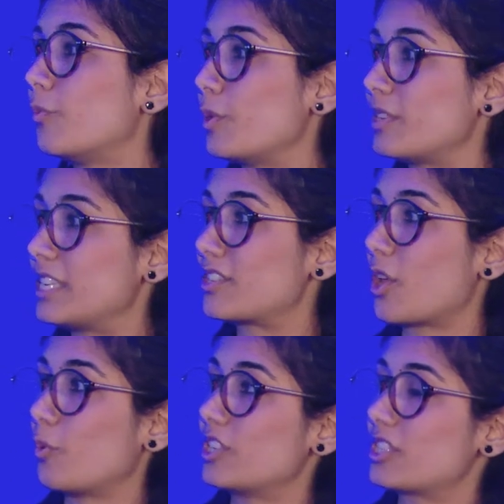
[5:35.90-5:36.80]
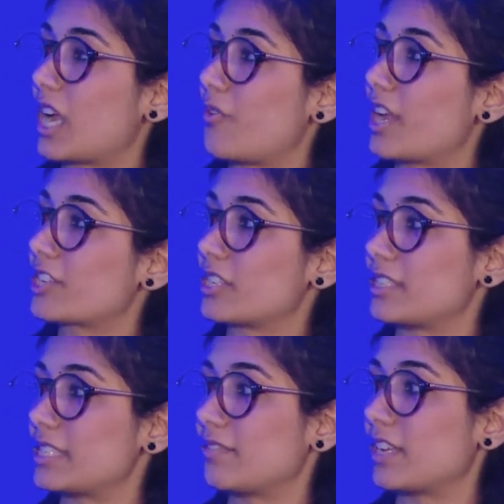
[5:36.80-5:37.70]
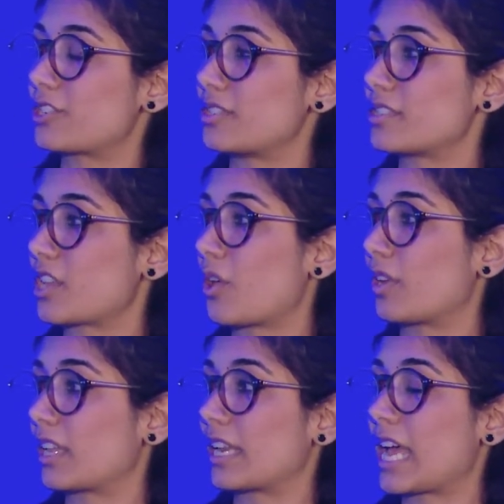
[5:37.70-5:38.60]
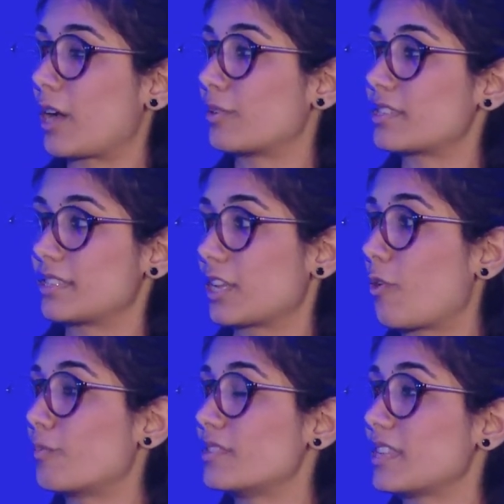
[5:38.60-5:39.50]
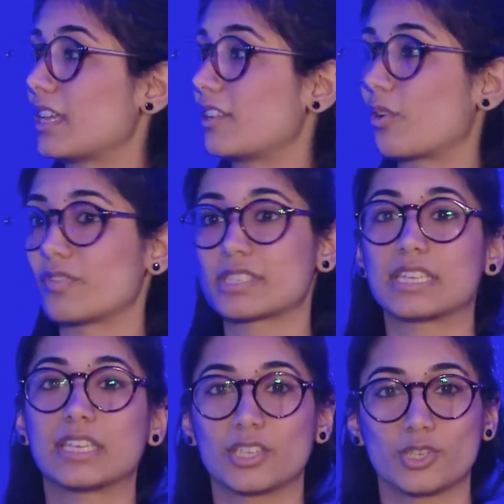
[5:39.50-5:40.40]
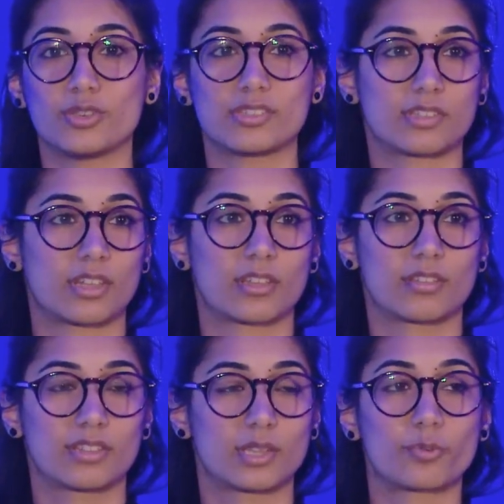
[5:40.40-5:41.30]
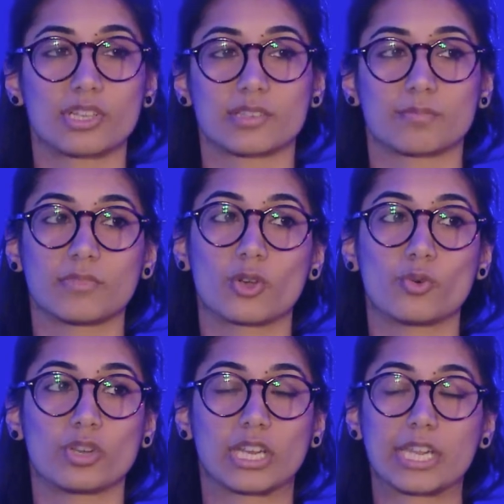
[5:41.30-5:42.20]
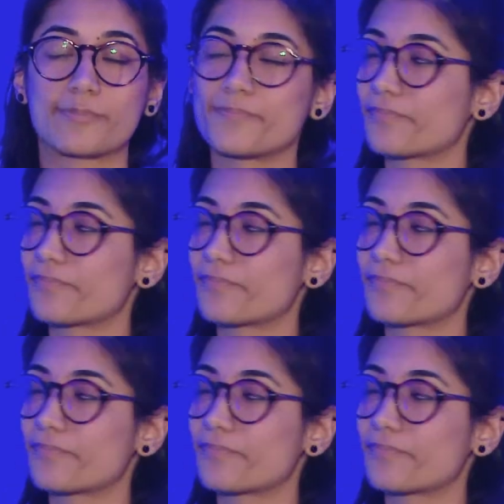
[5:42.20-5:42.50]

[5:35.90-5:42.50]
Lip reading: We would need to know which direction the deviation's going in and how it's decompensated, and obviously use the prism accordingly.